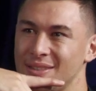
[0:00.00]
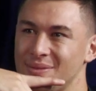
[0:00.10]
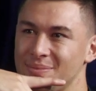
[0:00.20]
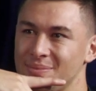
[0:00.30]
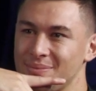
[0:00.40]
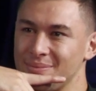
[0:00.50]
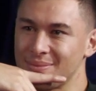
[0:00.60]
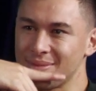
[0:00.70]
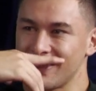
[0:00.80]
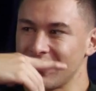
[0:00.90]
Um,
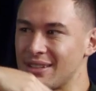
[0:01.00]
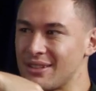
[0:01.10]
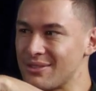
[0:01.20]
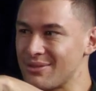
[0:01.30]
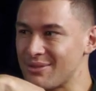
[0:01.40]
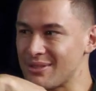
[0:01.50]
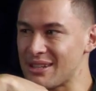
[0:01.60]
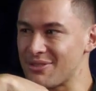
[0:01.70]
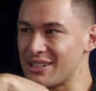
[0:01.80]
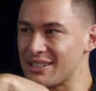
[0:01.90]
yeah, you
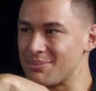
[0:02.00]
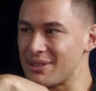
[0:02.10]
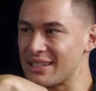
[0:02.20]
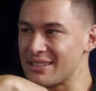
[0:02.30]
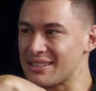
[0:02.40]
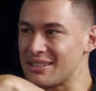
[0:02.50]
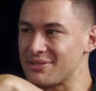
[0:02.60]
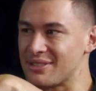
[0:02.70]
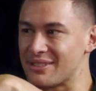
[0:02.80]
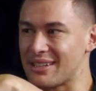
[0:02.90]
get ready to play and
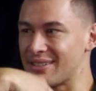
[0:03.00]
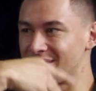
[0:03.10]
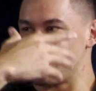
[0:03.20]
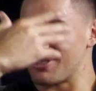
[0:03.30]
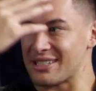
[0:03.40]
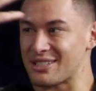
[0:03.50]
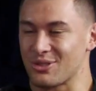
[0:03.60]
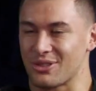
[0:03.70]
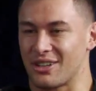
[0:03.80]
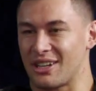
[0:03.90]
stuff." And I was like, obviously
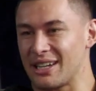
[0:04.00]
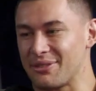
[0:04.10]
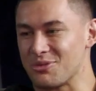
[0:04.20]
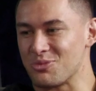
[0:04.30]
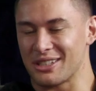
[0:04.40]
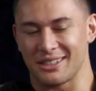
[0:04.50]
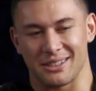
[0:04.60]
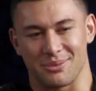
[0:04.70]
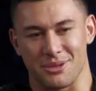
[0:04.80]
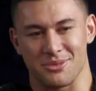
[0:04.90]
still on the high from
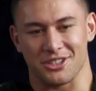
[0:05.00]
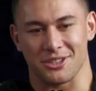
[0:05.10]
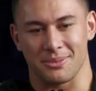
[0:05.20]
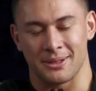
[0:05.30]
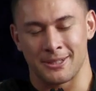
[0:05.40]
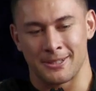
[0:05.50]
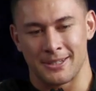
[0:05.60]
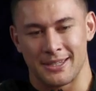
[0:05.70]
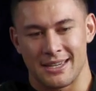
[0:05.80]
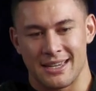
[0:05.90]
winning the premiership.
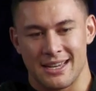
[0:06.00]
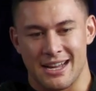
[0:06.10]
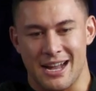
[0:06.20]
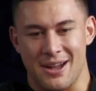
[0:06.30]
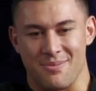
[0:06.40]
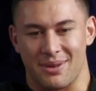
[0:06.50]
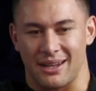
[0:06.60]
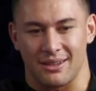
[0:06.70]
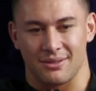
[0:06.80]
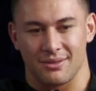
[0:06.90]
Yeah. Um,
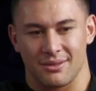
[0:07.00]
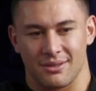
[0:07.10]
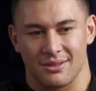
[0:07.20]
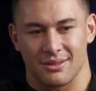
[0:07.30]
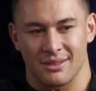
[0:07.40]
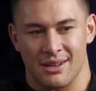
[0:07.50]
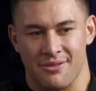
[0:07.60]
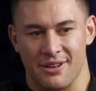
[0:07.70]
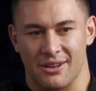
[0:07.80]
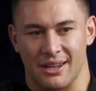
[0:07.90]
but
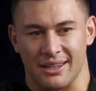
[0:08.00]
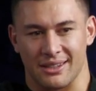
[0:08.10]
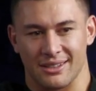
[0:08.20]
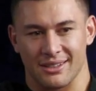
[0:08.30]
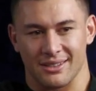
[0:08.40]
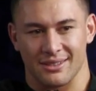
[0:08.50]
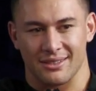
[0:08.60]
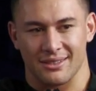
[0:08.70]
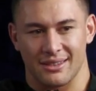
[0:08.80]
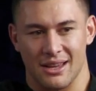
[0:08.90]
I felt like
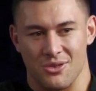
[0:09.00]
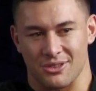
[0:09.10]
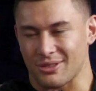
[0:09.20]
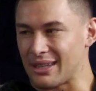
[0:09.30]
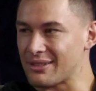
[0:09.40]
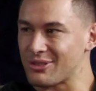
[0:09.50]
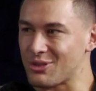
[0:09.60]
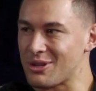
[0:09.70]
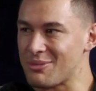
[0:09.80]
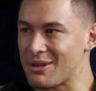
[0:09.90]
that was like
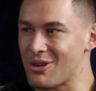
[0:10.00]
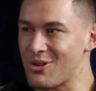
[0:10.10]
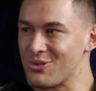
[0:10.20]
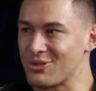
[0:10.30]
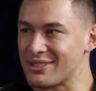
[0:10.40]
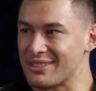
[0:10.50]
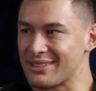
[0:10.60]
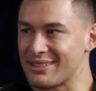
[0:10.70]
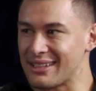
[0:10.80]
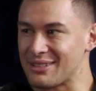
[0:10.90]
sort of one of my goals,
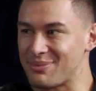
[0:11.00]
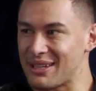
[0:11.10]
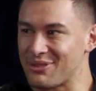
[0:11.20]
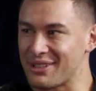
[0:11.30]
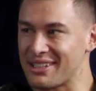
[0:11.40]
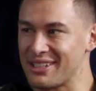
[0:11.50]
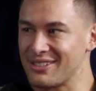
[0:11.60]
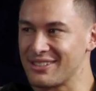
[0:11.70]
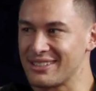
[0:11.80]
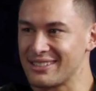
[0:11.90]
and like to play for the
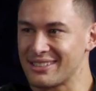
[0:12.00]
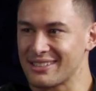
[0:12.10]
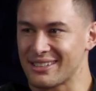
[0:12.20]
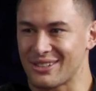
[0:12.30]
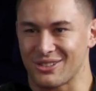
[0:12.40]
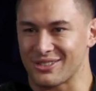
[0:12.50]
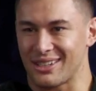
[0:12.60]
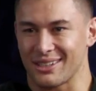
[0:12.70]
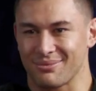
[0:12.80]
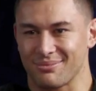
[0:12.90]
Kiwis. And I
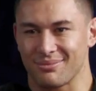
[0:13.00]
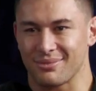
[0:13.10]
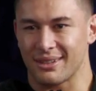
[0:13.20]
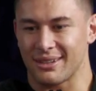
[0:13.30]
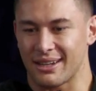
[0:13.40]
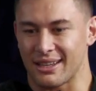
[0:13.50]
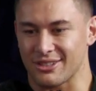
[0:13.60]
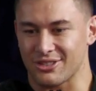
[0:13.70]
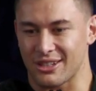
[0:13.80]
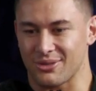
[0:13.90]
was like,
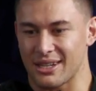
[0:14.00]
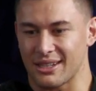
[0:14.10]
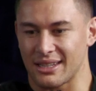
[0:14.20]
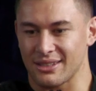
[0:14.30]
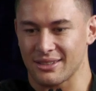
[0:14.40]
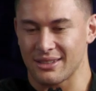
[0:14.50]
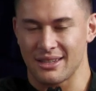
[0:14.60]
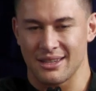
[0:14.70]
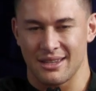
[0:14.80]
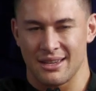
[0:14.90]
like straight away, like